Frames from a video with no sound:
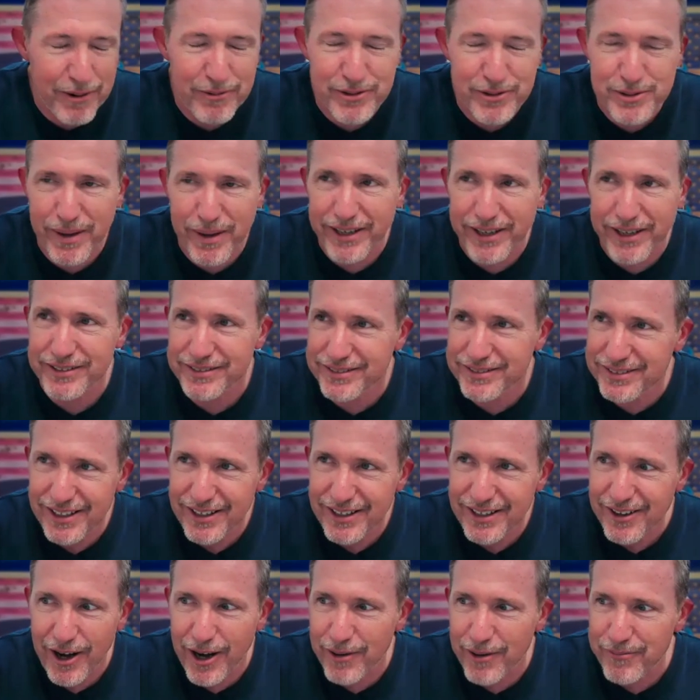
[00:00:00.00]
was my
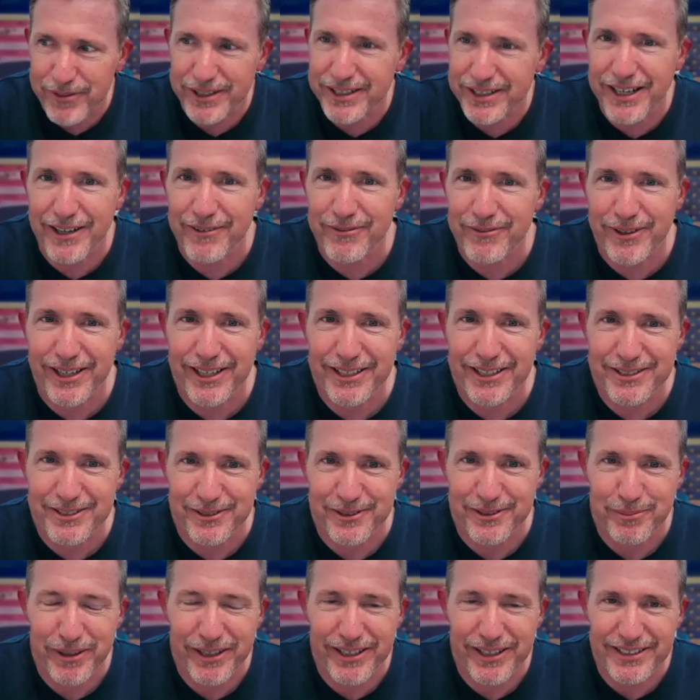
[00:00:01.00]
off the cuff
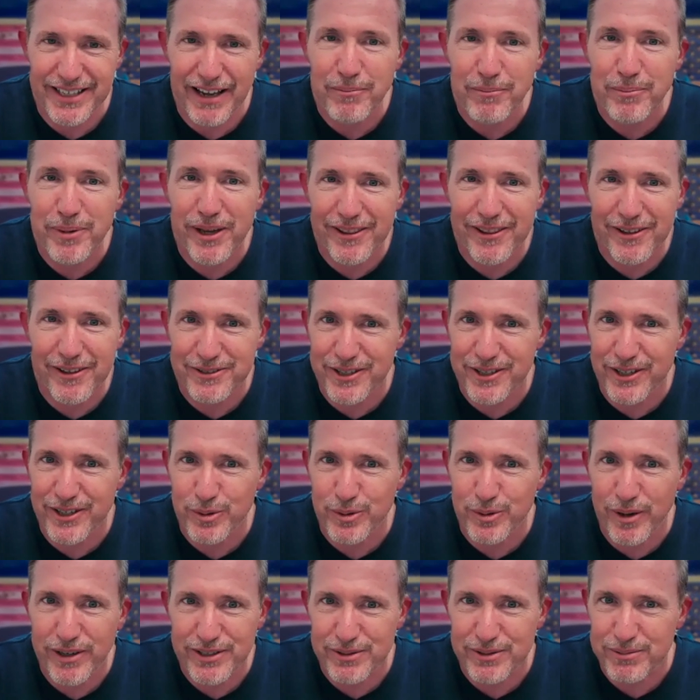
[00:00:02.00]
answer, because I've been in those
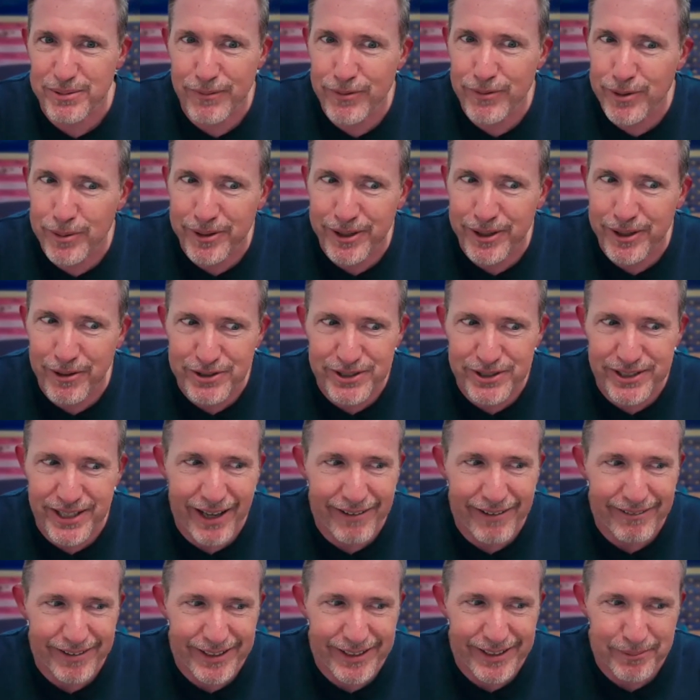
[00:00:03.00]
situations where everyone goes
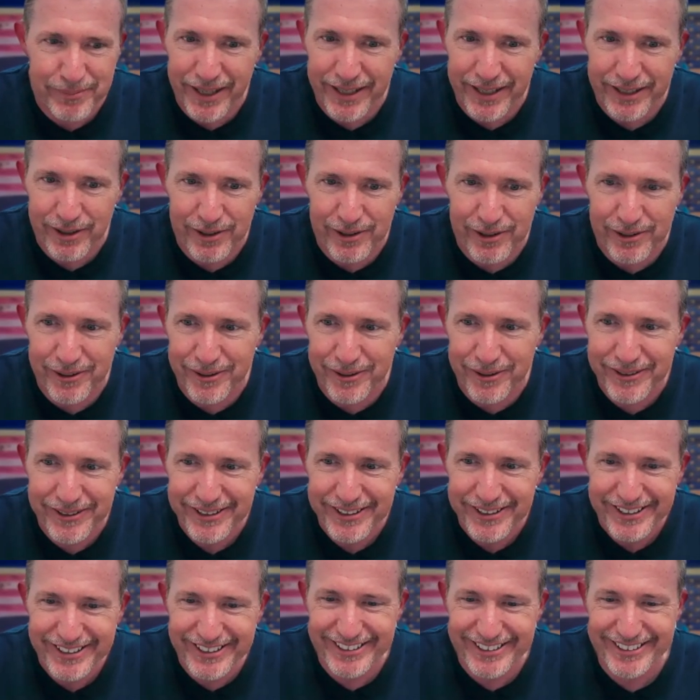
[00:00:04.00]
silent. I'm like, oh,
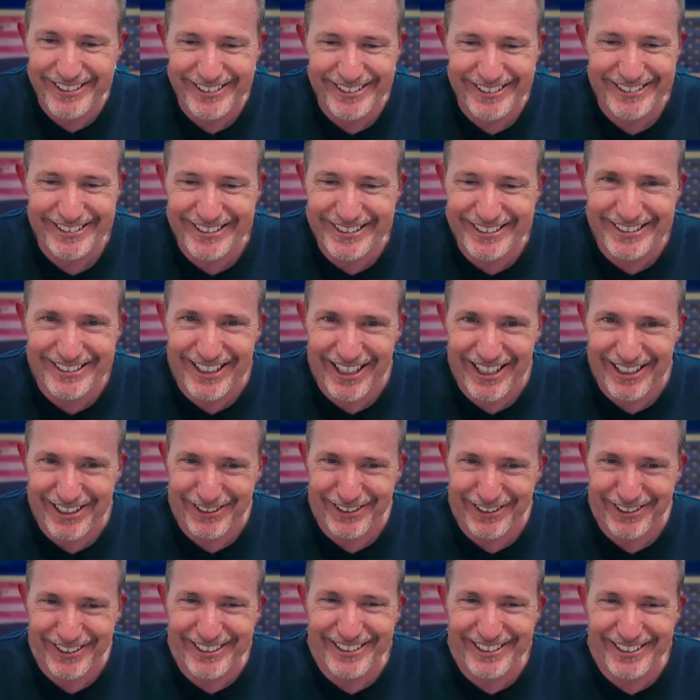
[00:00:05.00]
this is not
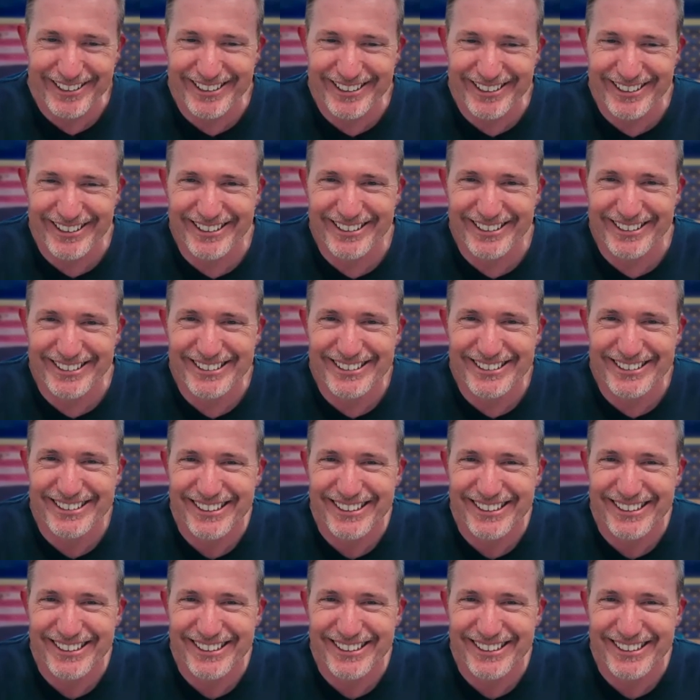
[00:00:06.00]
good. So,